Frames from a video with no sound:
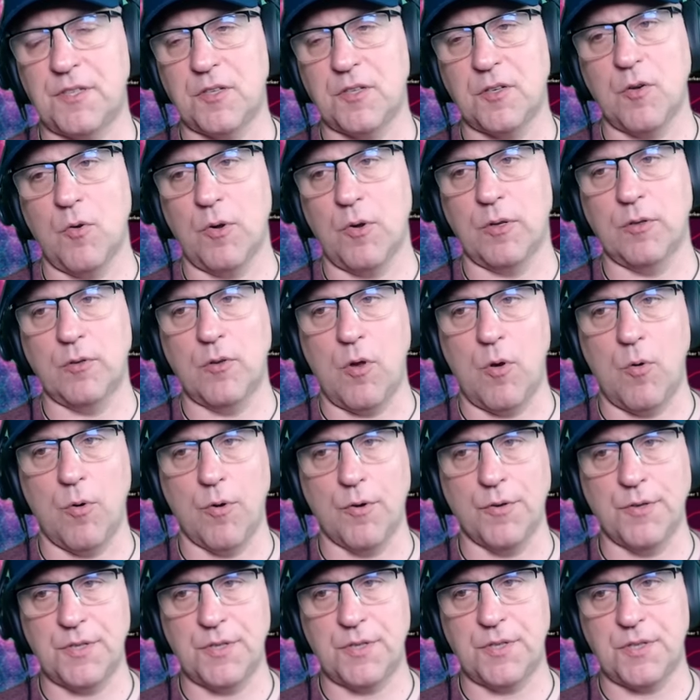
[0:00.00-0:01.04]
This isn't going
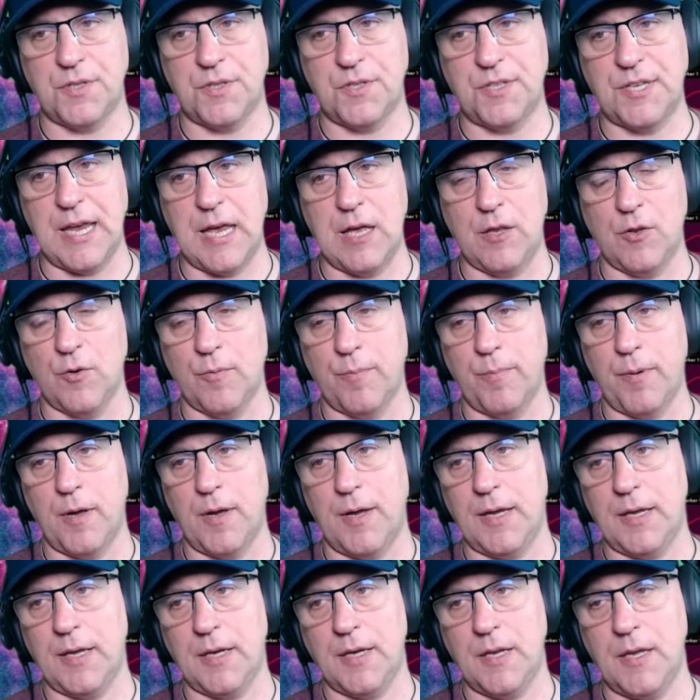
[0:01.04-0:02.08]
lower. This is Saylor
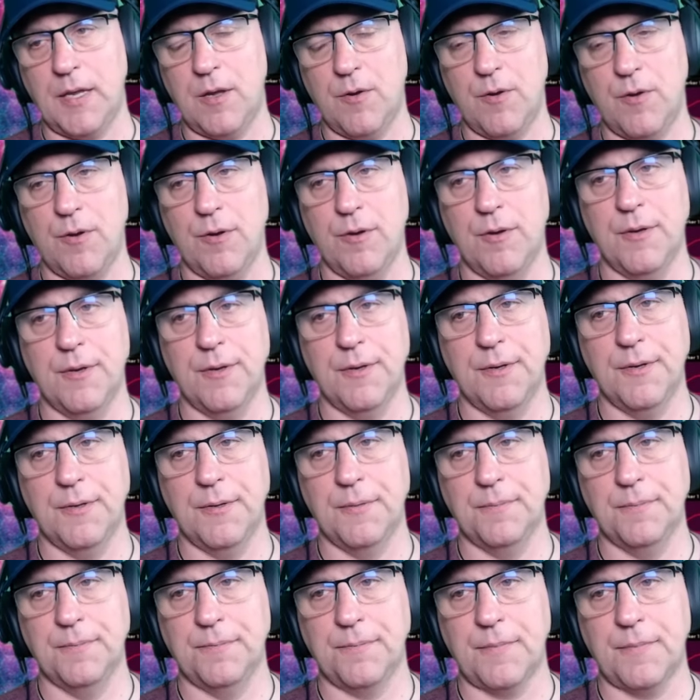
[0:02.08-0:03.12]
buying in here.
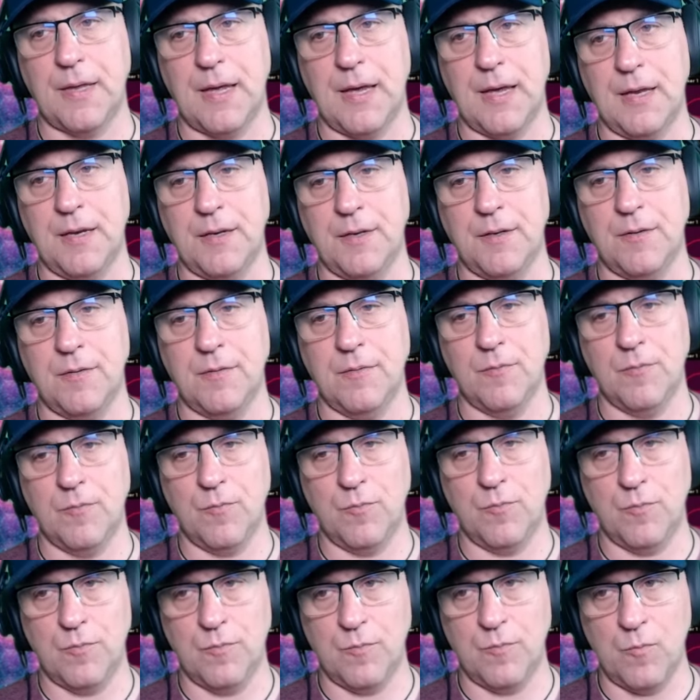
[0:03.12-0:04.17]
And
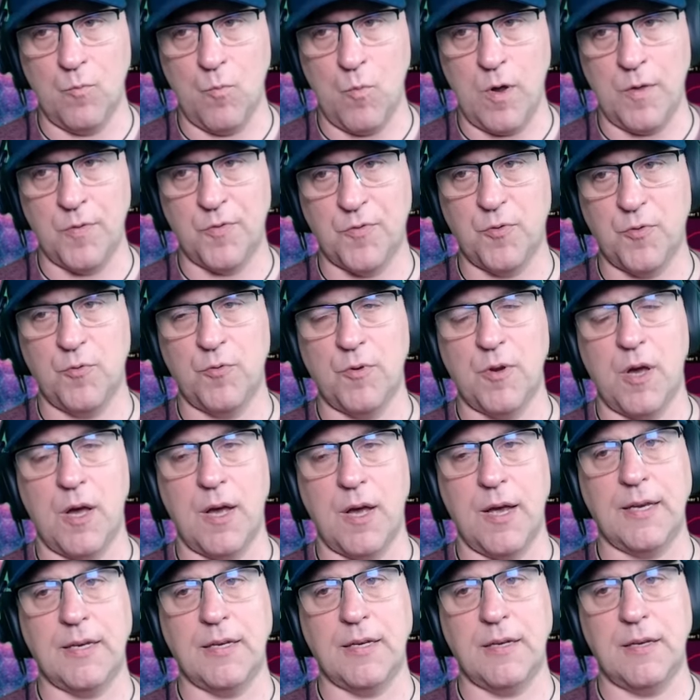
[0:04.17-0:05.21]
one through
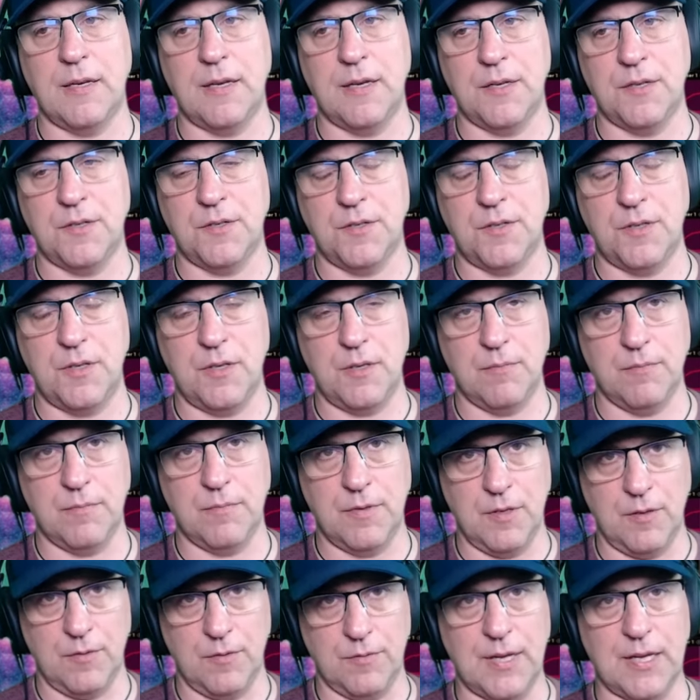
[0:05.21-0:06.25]
nine is,
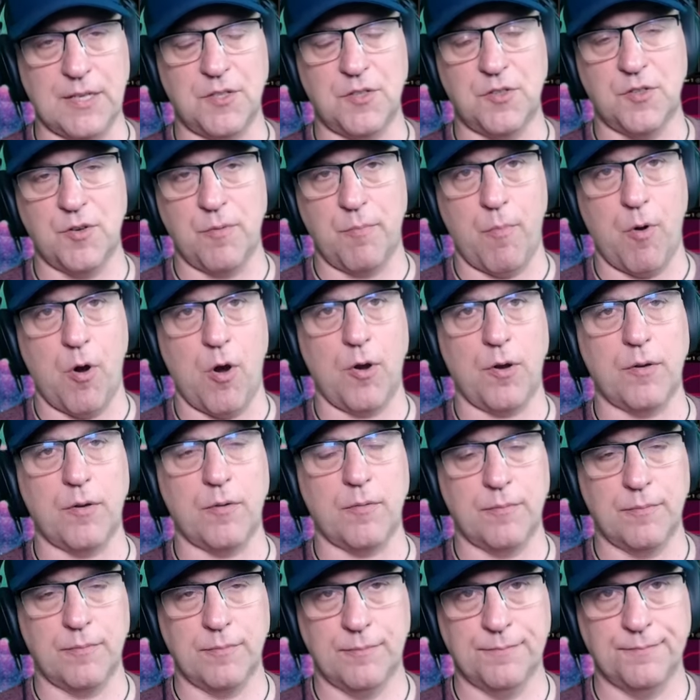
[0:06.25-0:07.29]
you know, that's
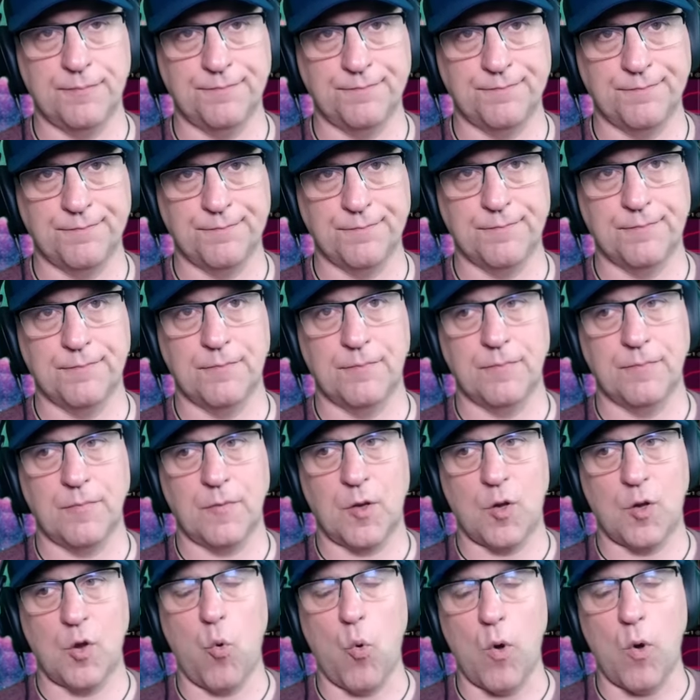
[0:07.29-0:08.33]
DeMark
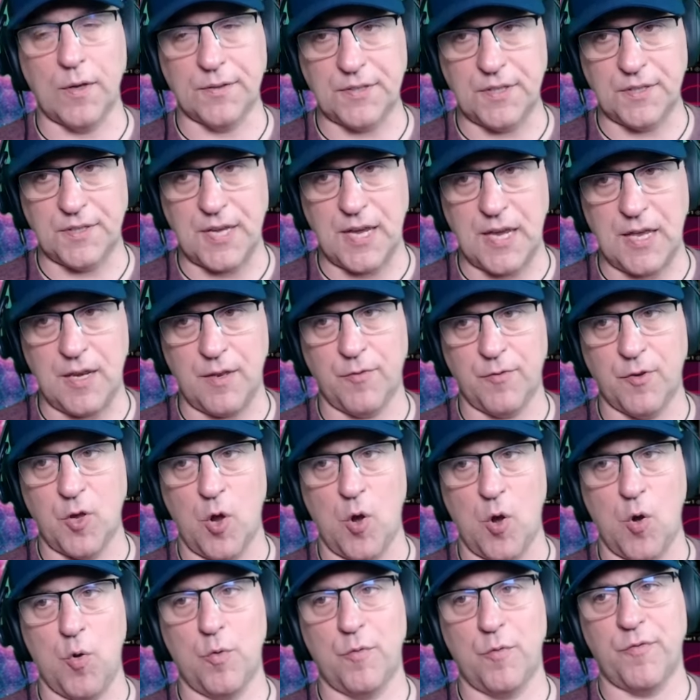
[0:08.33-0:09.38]
quantitative
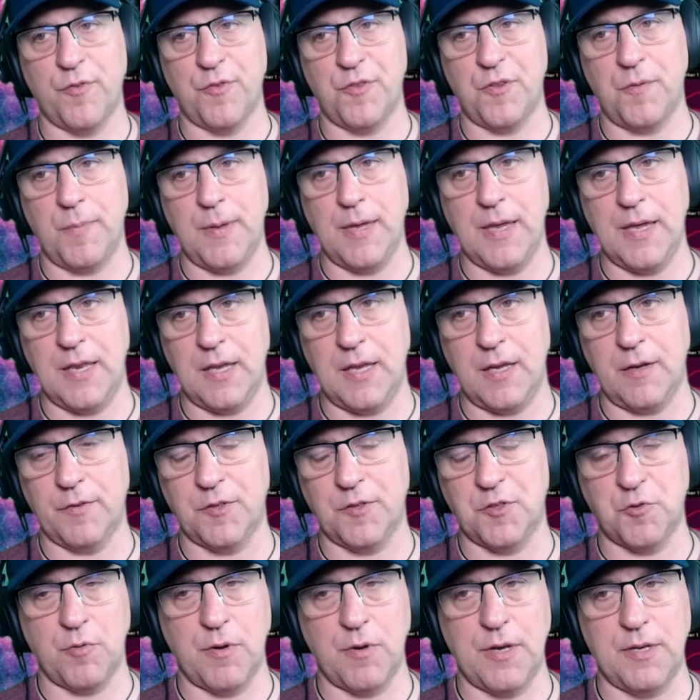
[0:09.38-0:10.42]
code for the beginning
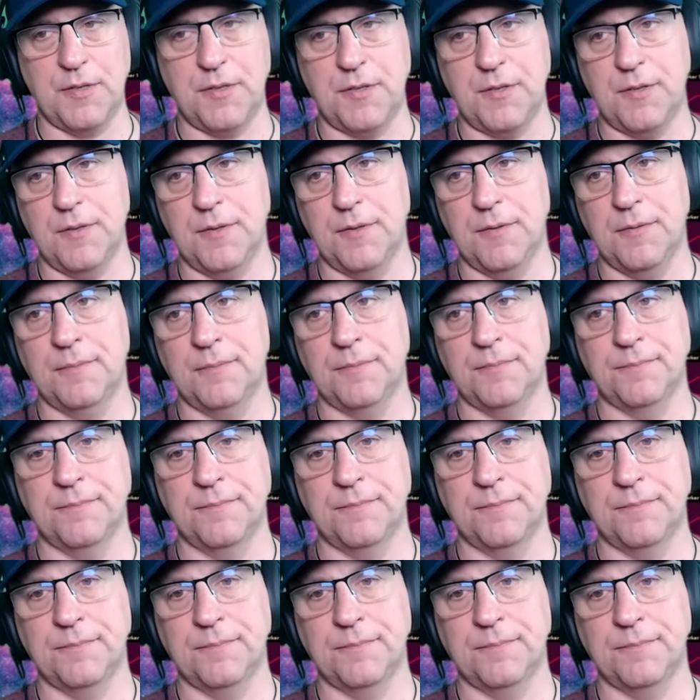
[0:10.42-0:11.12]
of a trend.